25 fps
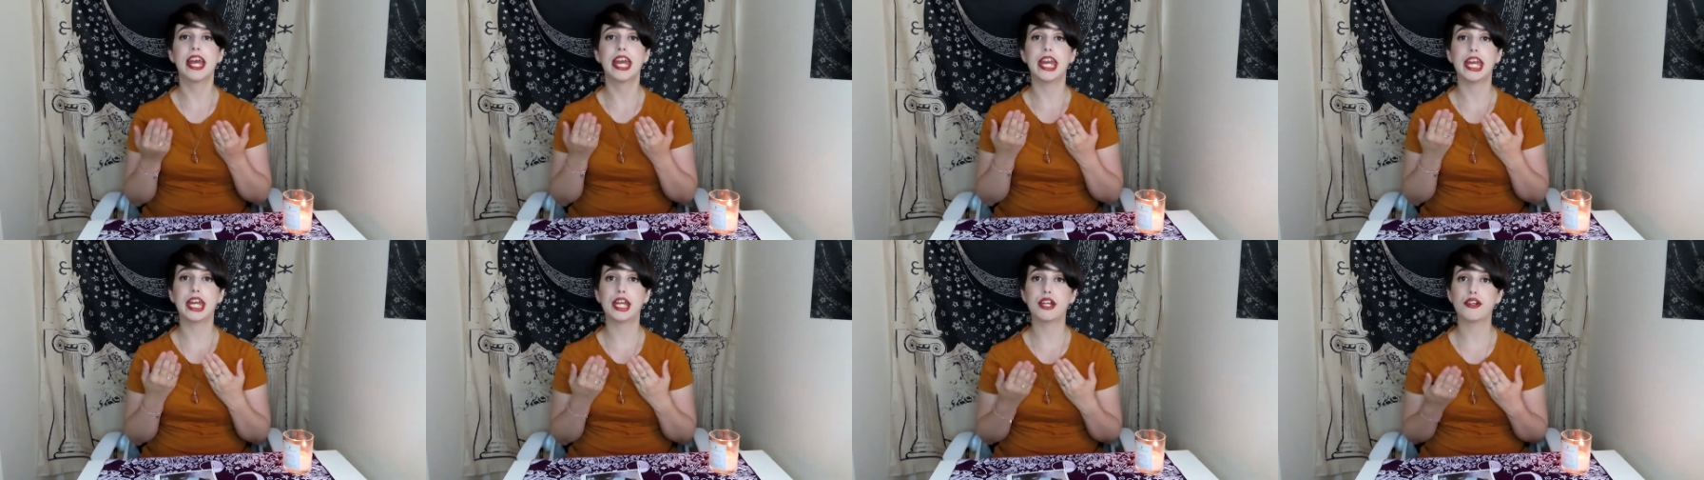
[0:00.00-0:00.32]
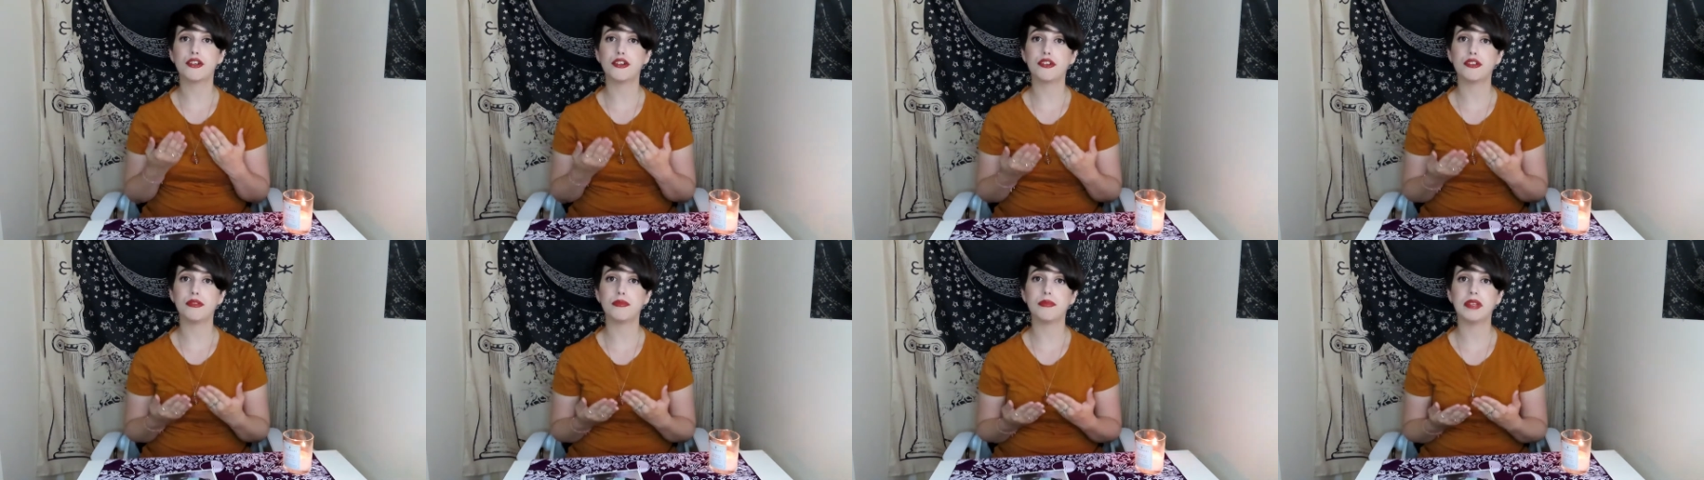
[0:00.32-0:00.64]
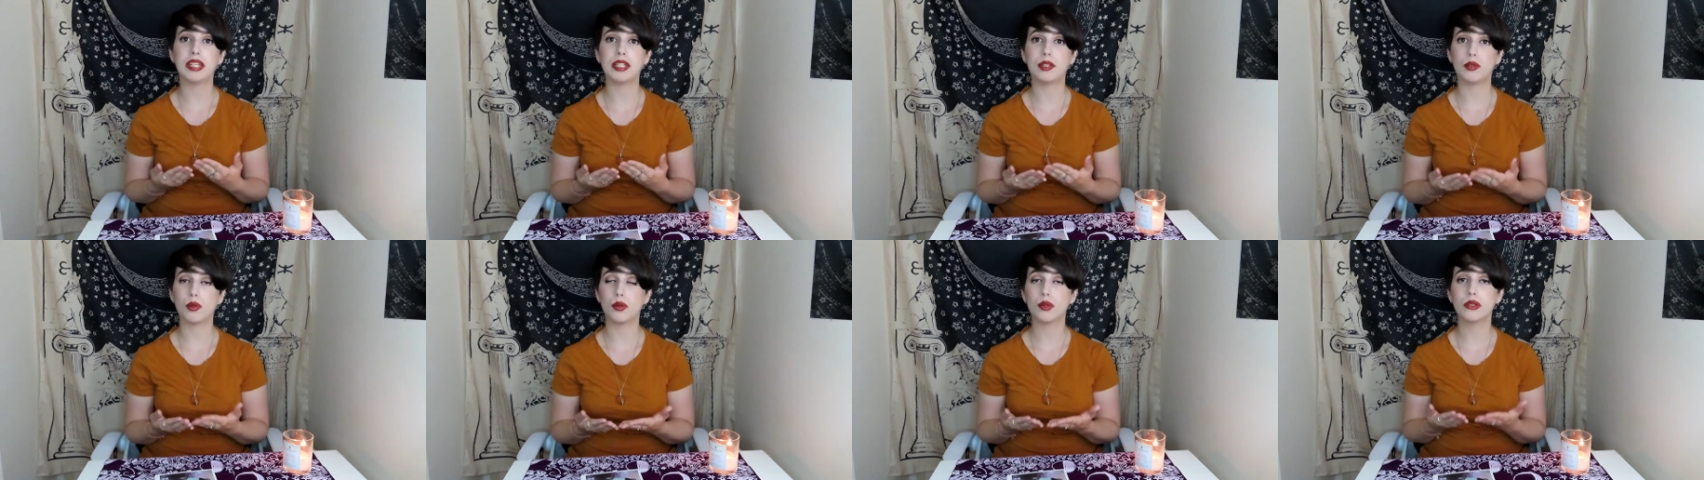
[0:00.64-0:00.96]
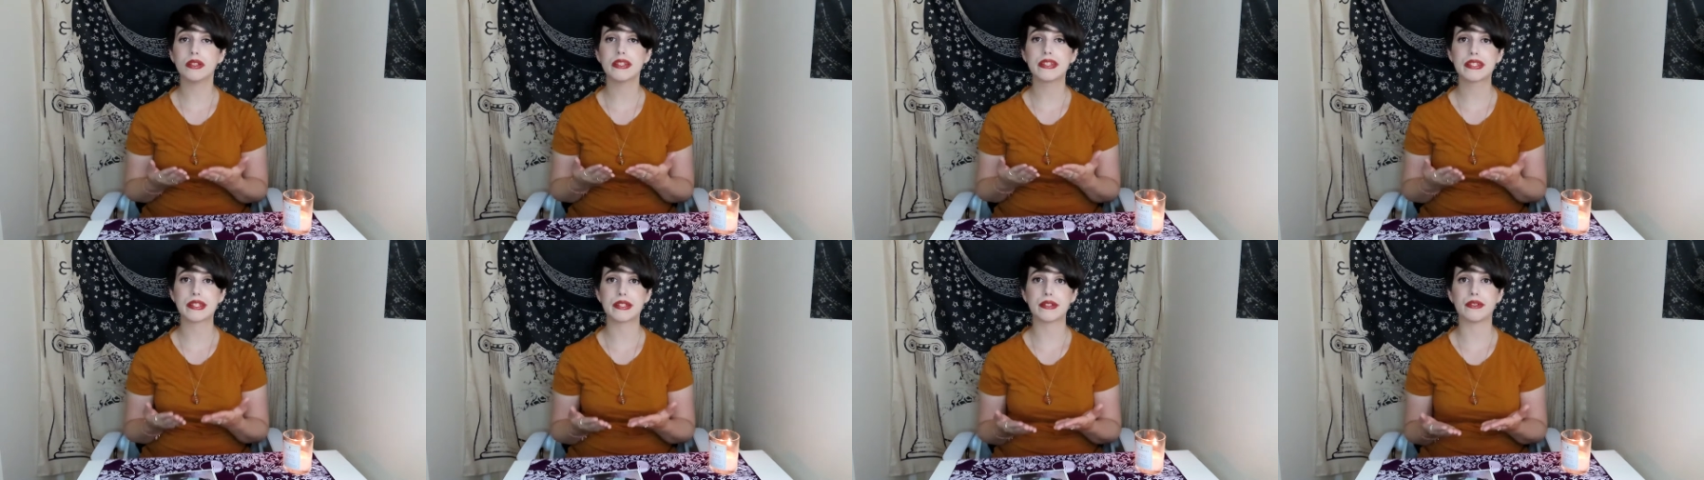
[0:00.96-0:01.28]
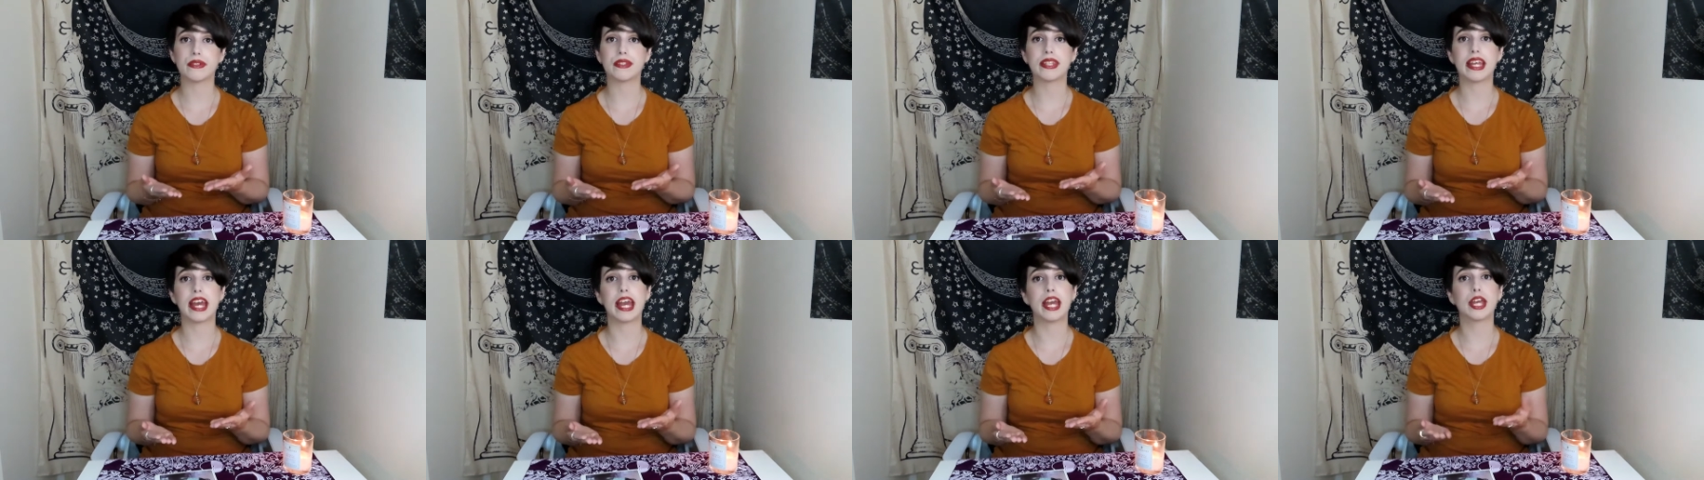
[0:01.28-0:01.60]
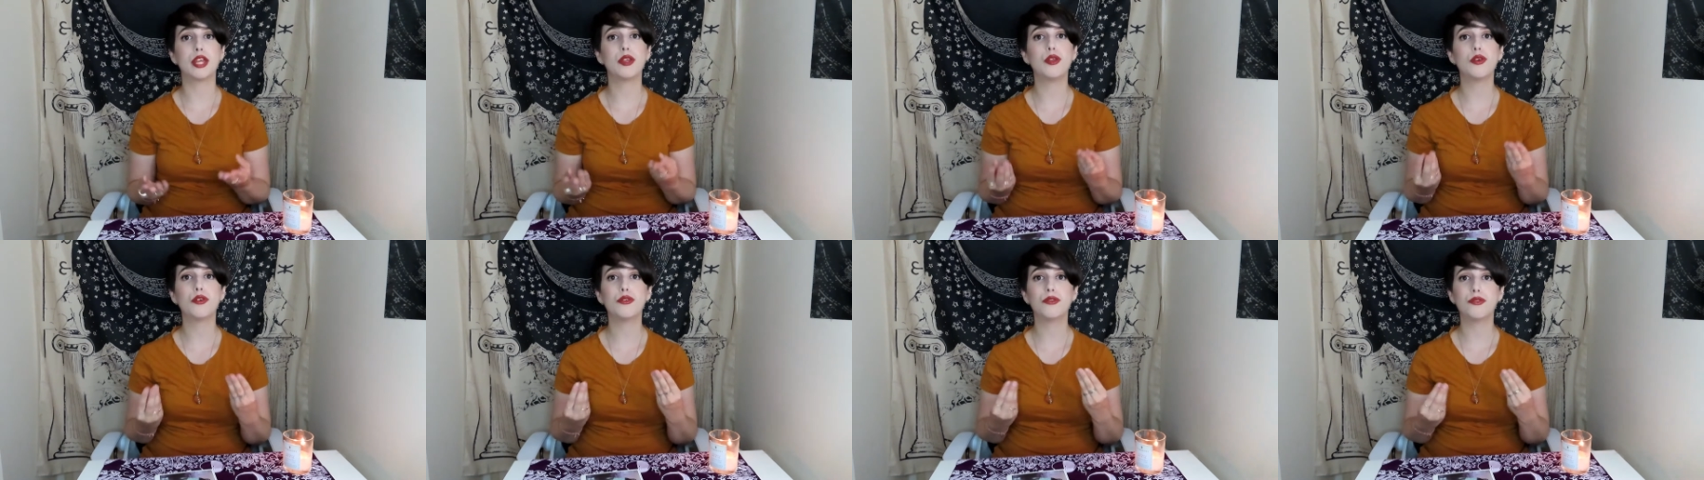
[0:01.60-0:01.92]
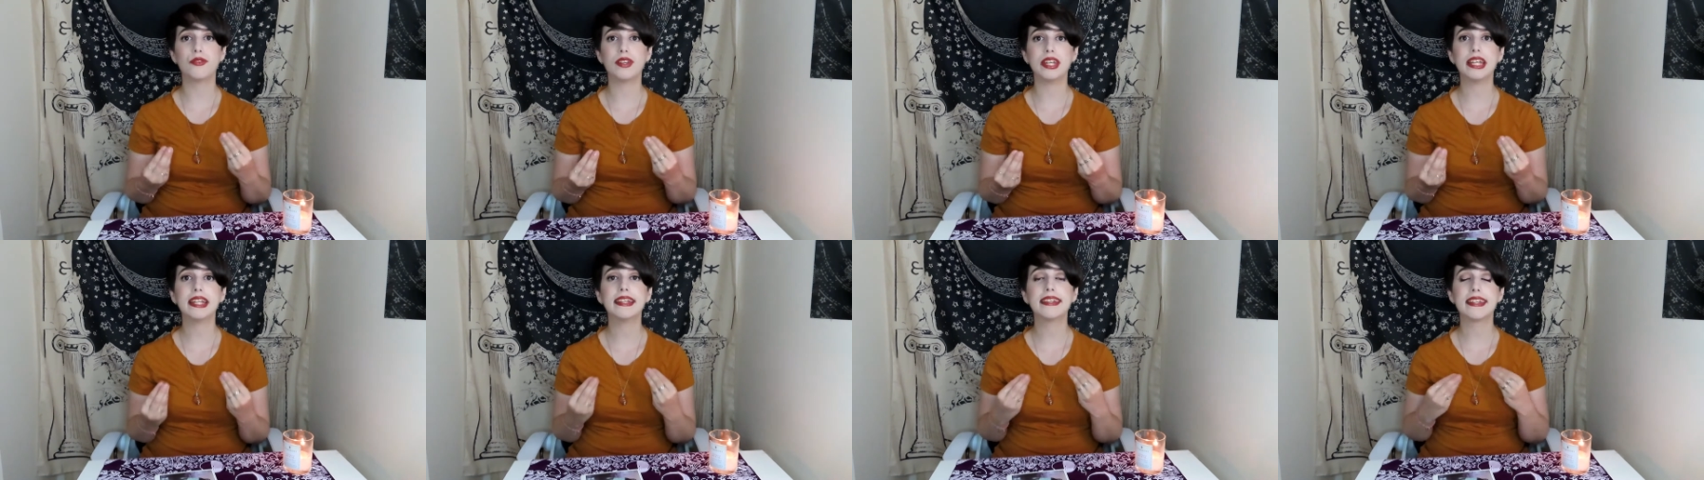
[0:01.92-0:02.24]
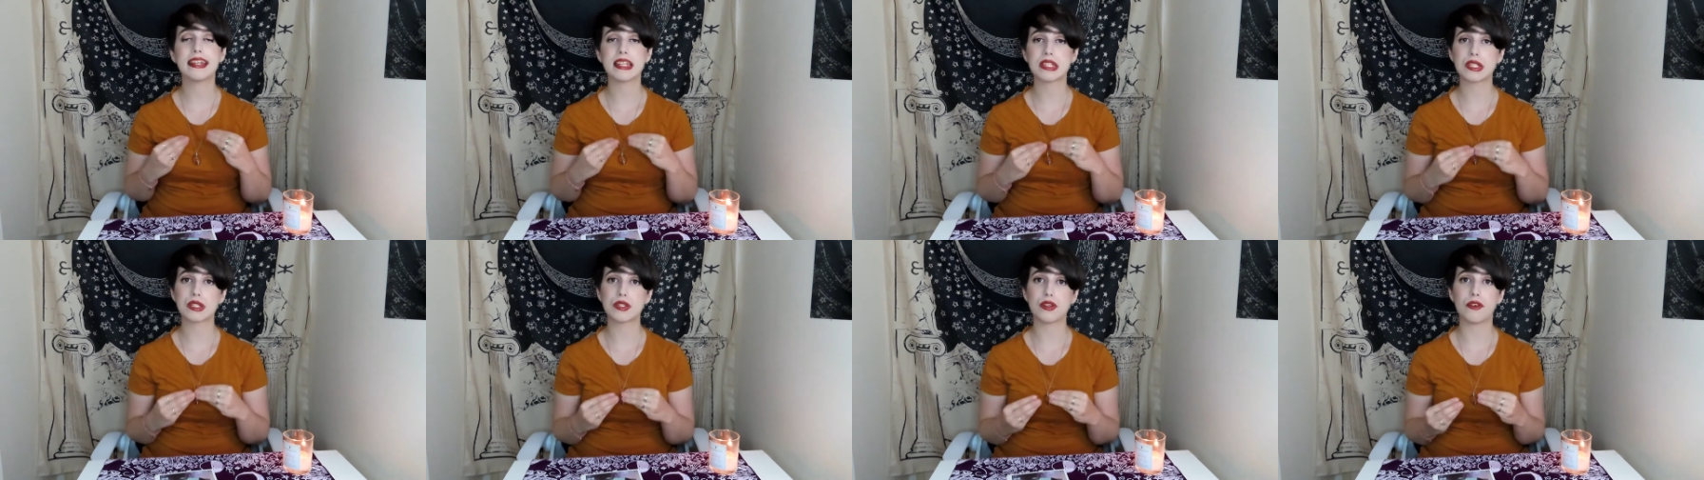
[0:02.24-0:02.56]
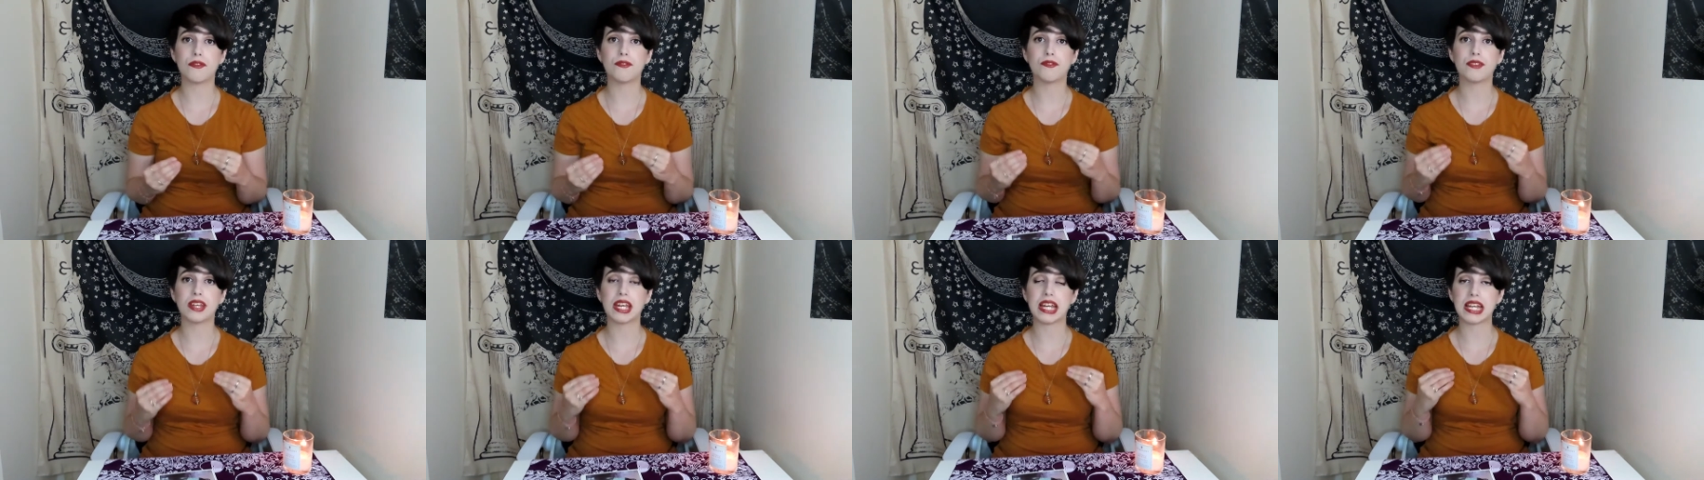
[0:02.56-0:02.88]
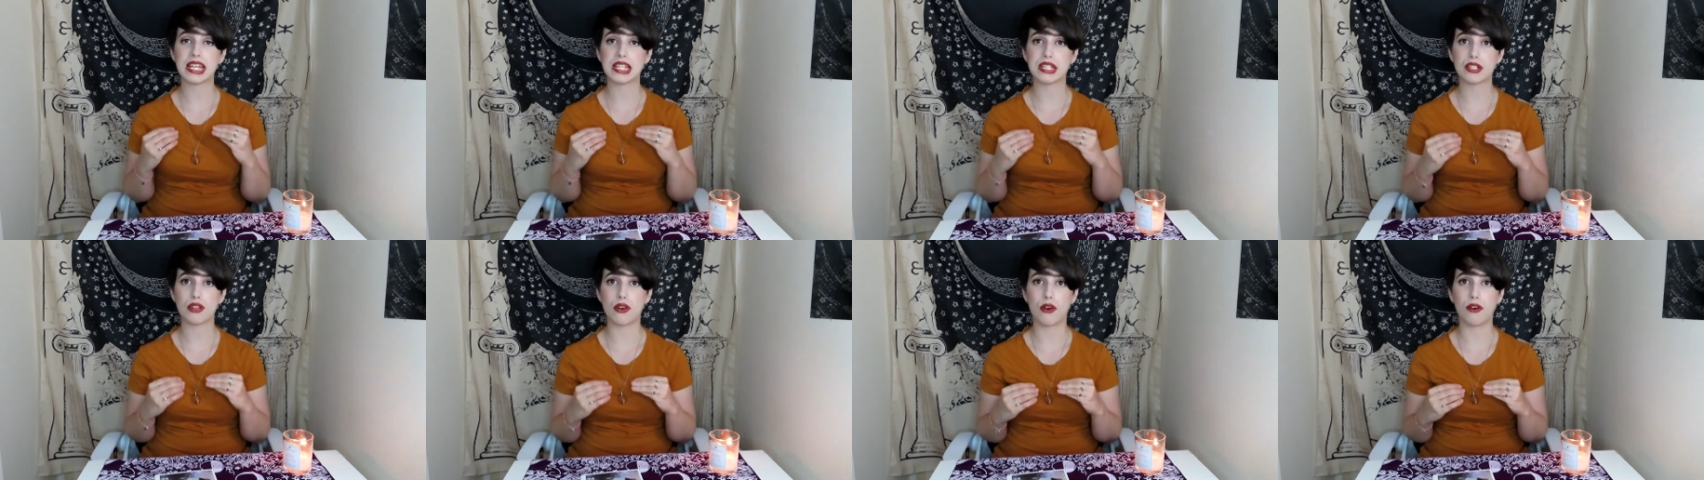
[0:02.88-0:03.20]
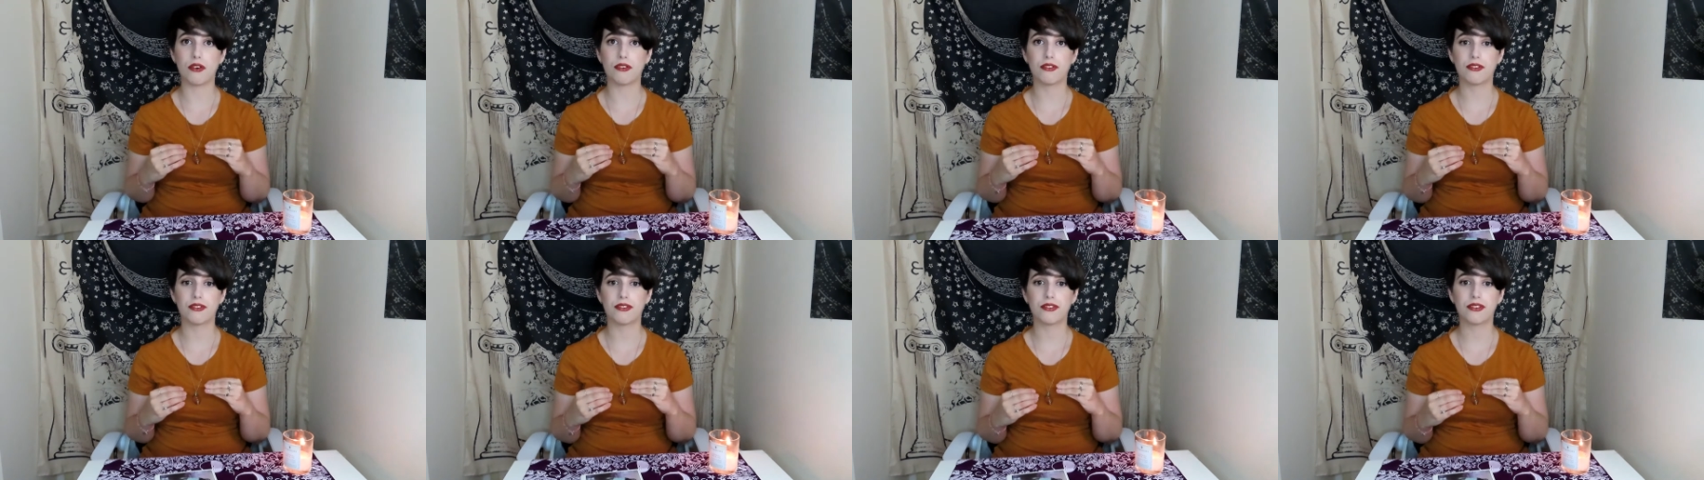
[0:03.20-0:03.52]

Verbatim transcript: it could mean also that you feel that something is off.